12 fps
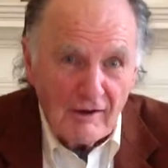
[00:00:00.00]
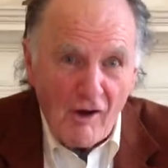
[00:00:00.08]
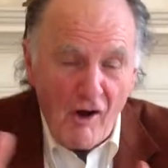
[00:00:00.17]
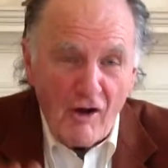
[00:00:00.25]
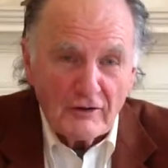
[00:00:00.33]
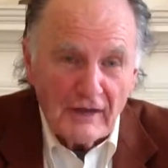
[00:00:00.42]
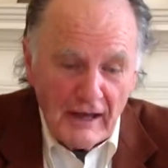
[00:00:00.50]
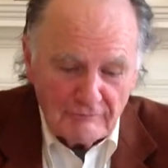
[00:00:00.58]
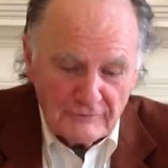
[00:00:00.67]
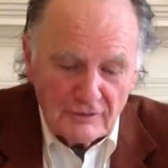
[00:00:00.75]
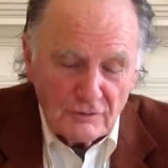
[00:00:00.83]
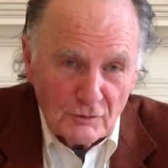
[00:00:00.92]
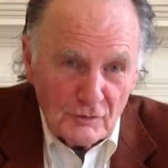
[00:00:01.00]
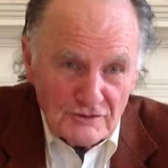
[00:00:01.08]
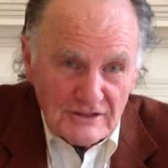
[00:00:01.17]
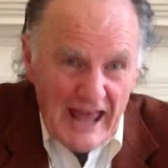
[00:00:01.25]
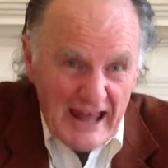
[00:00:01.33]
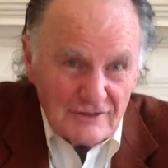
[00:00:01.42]
All you have to do is
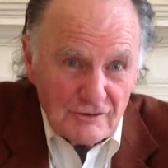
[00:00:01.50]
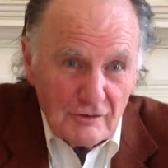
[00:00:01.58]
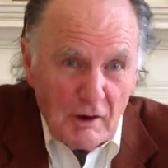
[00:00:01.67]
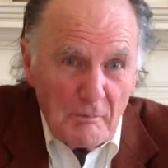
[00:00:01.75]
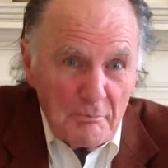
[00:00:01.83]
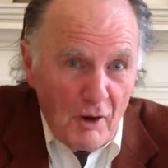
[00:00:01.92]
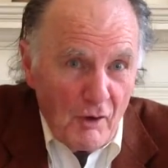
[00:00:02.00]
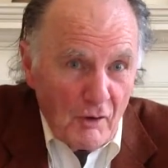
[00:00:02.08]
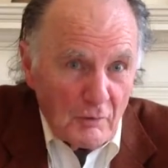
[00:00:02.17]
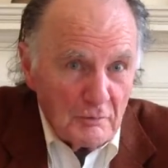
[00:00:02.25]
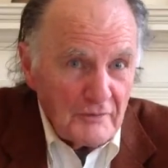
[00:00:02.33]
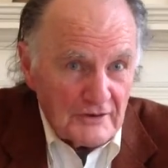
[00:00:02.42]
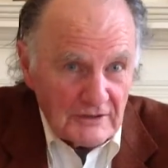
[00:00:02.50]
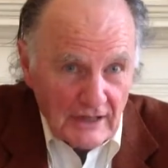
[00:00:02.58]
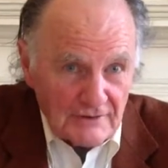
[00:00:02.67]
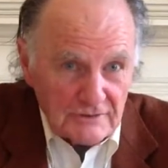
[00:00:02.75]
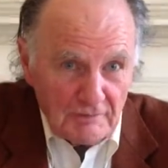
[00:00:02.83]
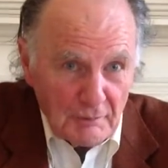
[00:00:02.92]
enter a poem, the
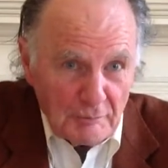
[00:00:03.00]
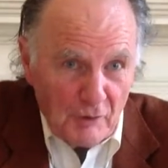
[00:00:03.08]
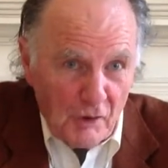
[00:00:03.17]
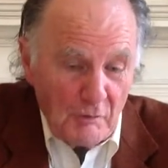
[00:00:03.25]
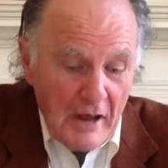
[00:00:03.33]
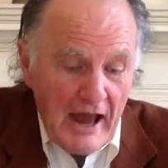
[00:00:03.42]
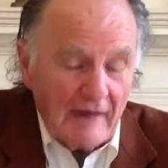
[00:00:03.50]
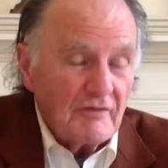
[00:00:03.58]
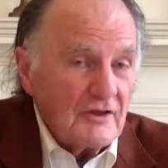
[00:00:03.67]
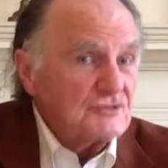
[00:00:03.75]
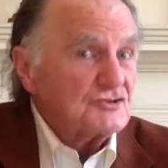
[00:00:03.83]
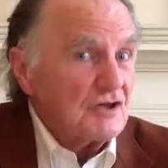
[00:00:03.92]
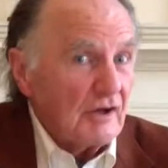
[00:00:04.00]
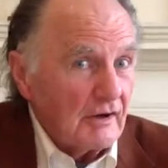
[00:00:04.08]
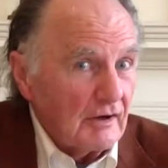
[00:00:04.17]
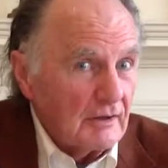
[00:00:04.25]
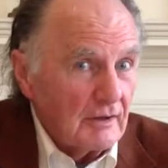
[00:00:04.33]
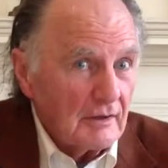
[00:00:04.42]
text of the poem, and this
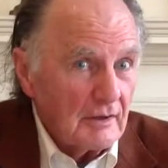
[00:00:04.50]
year,